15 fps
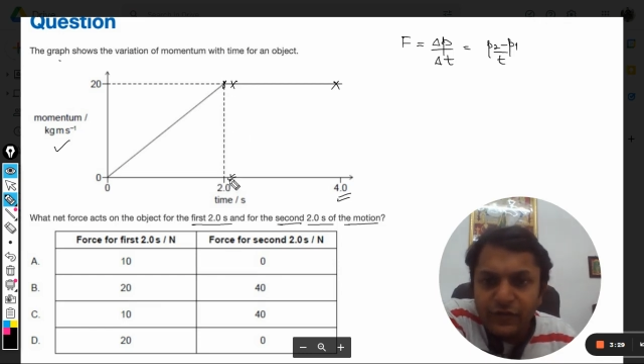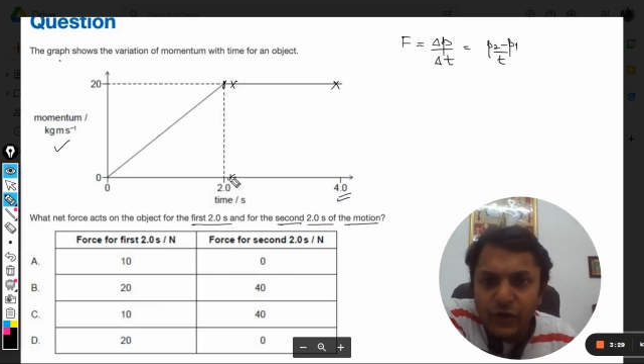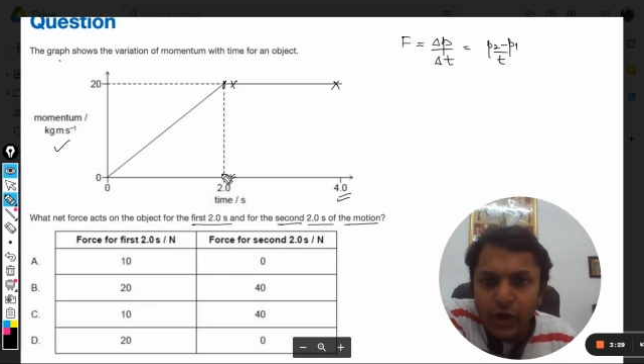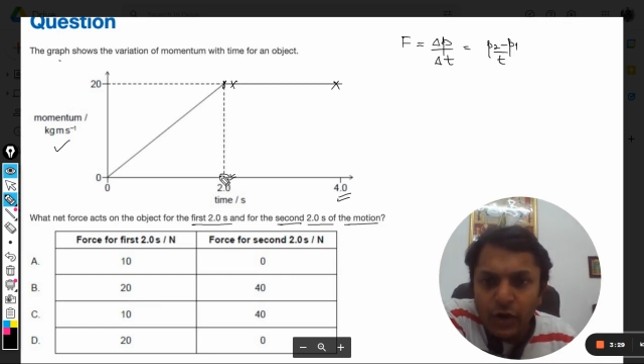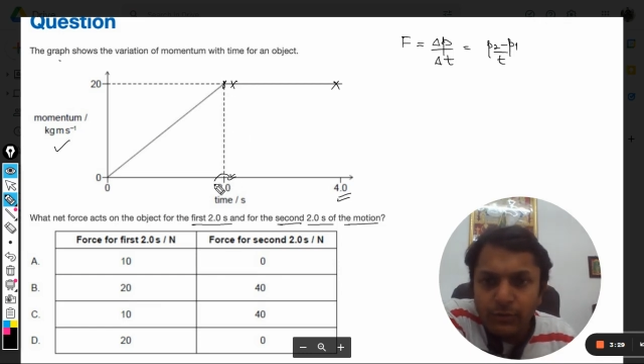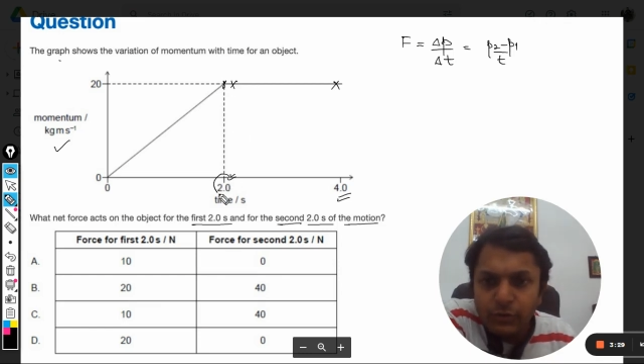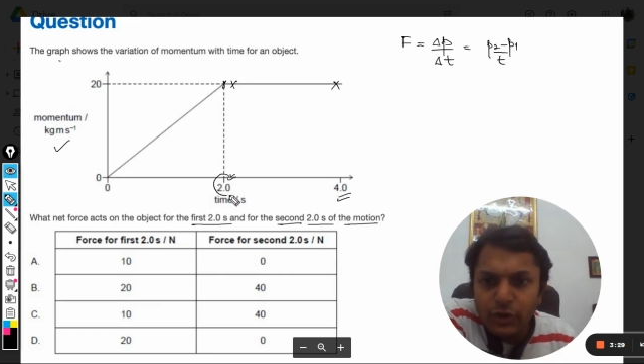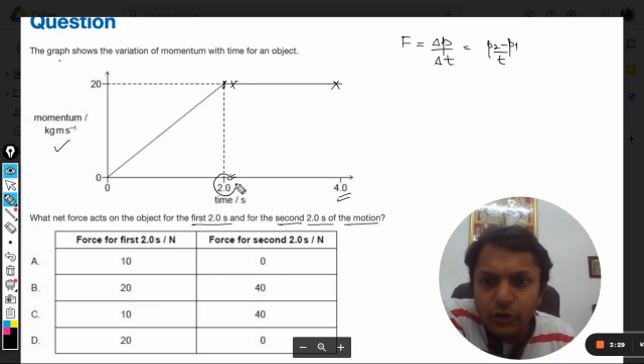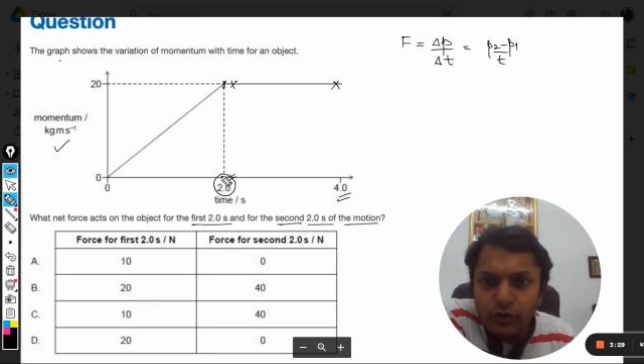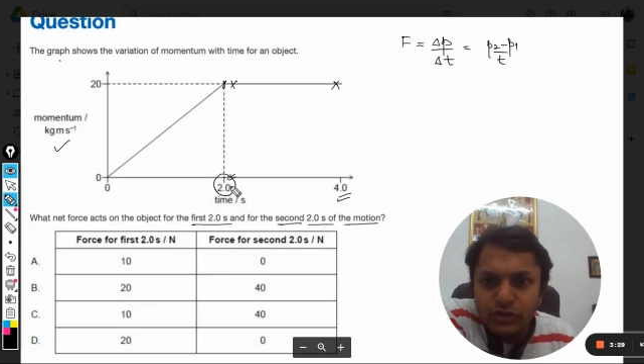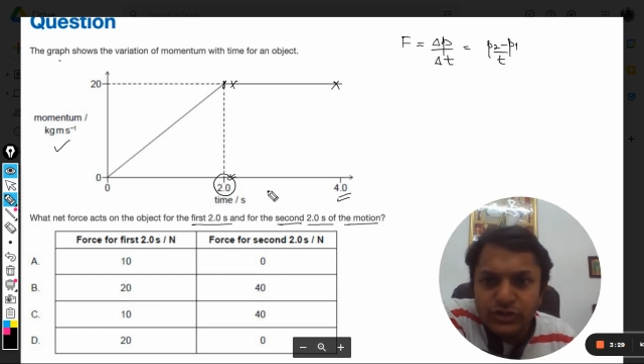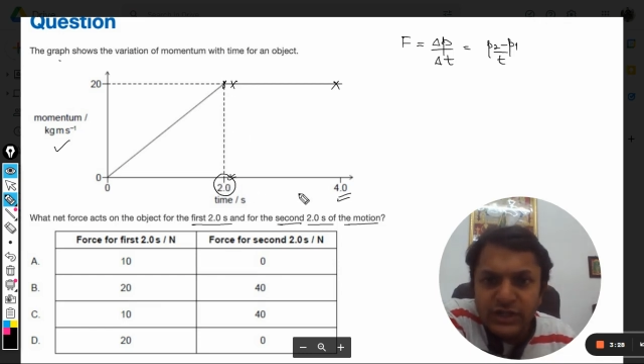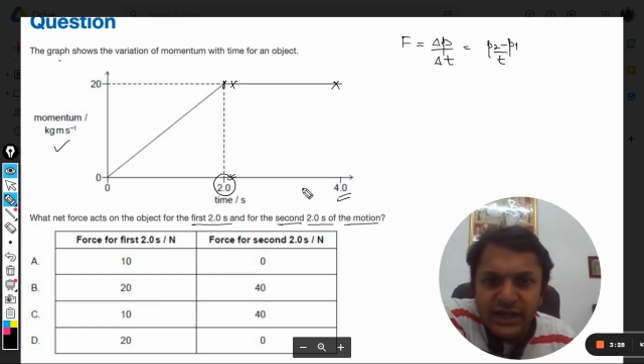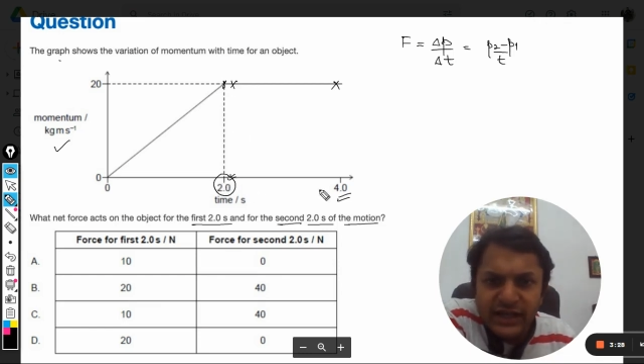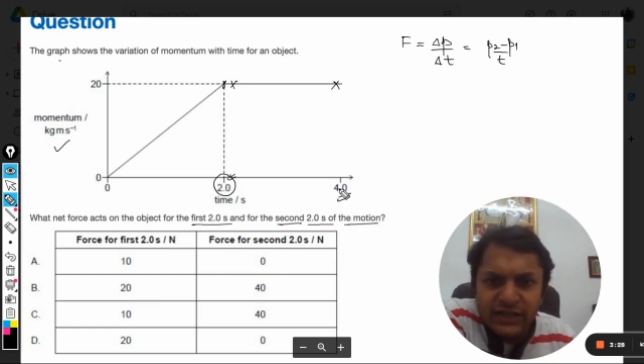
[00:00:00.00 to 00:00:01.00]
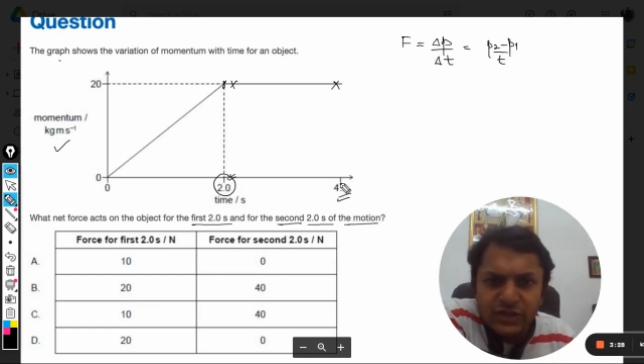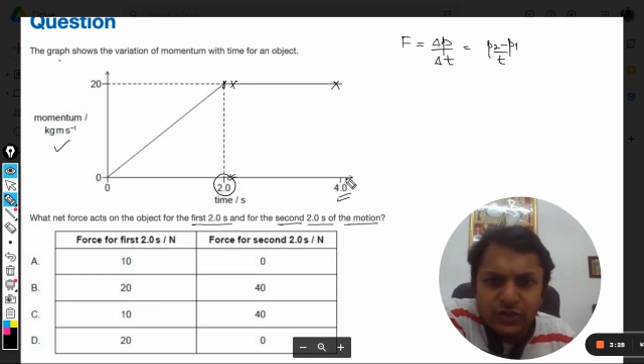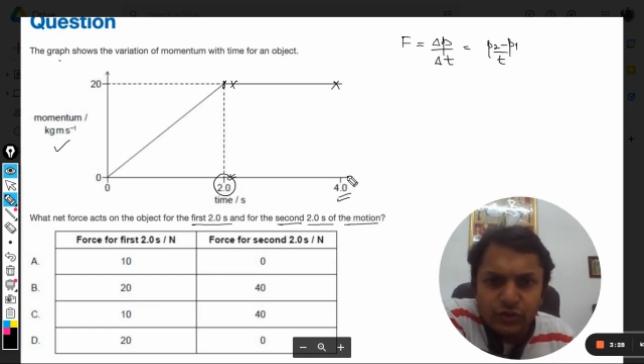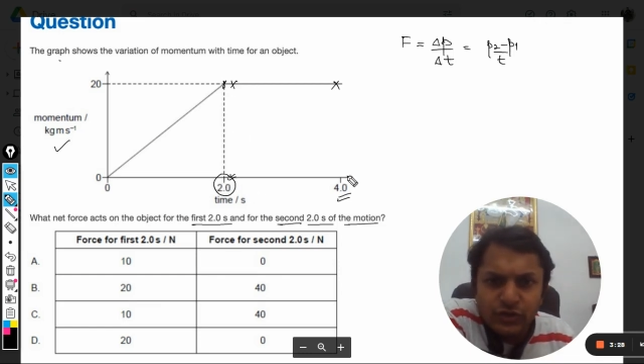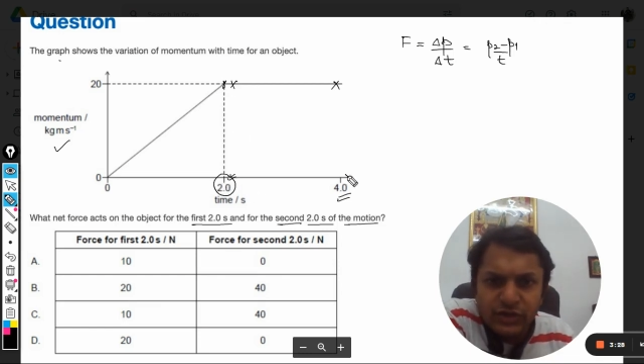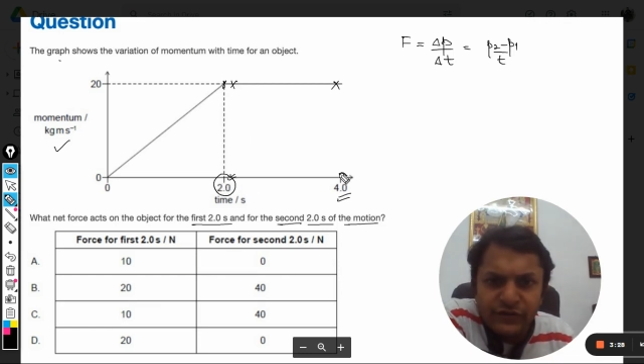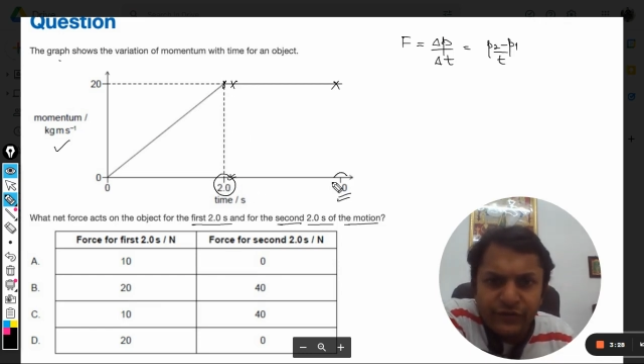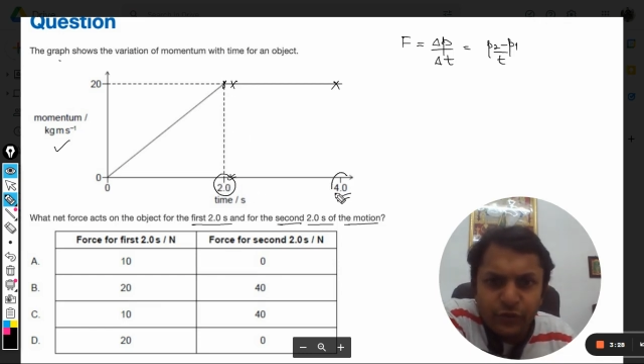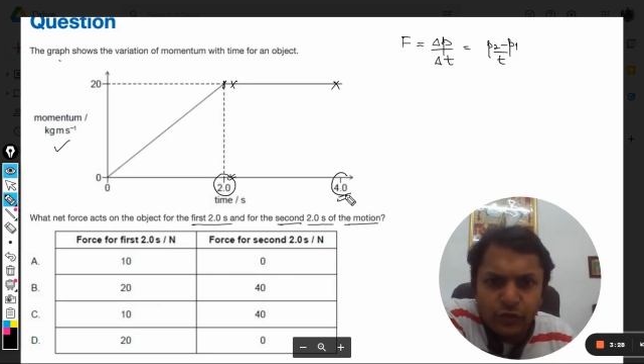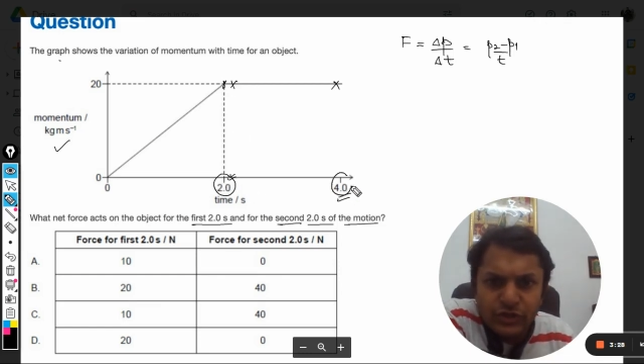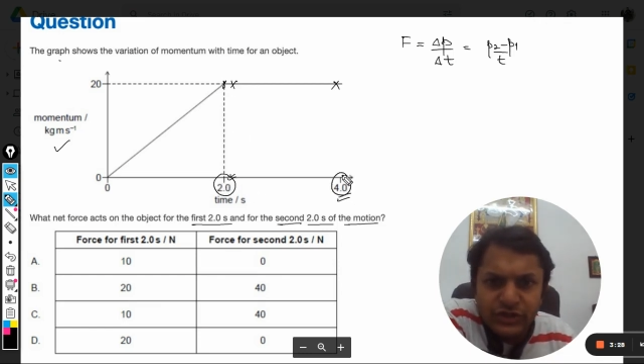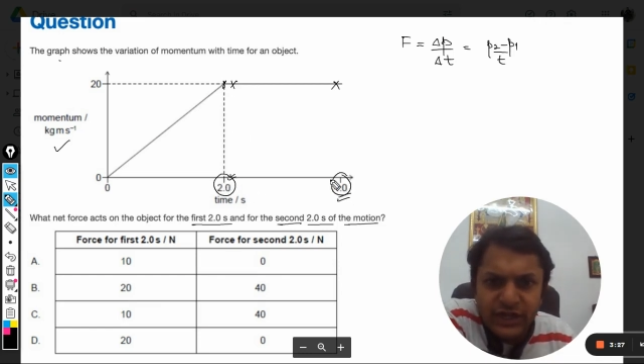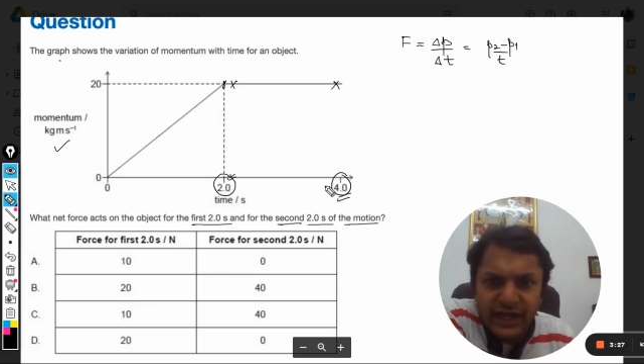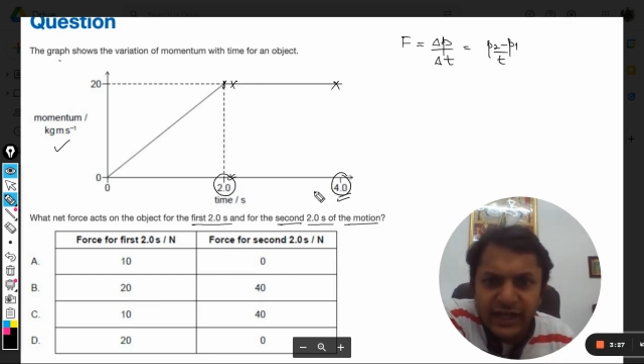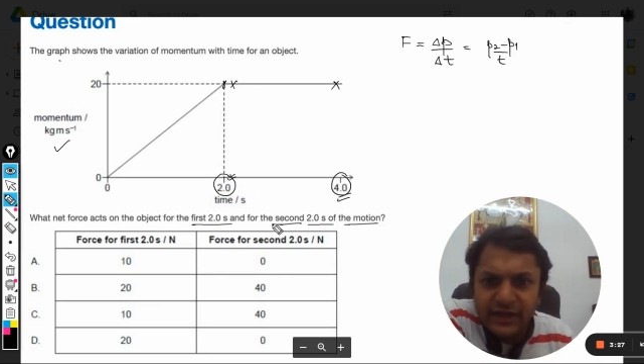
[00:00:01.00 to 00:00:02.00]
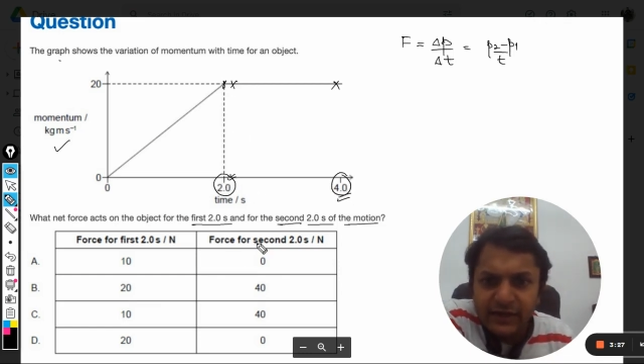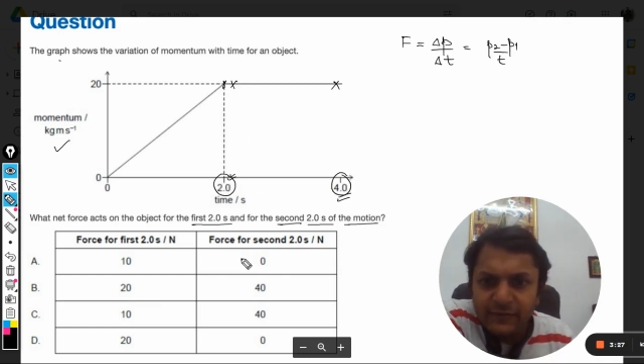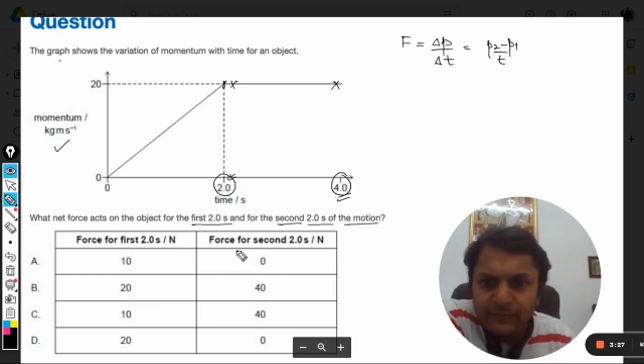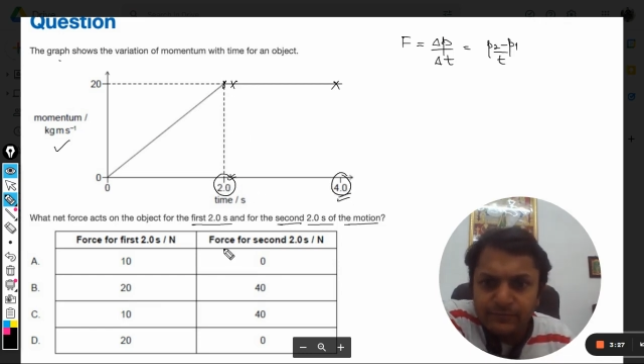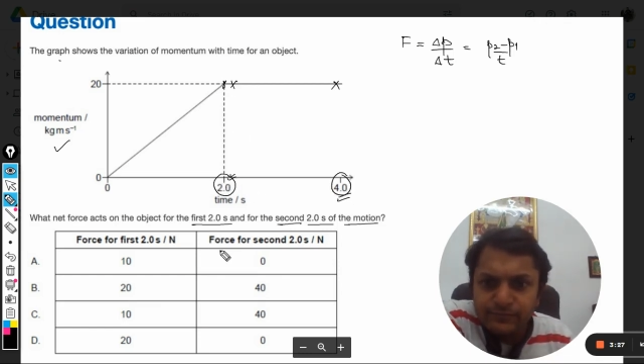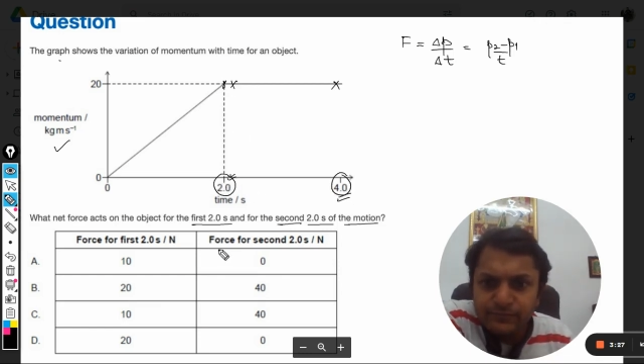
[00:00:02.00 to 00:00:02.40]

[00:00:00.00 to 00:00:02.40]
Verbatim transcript: from 2 second to the 4 second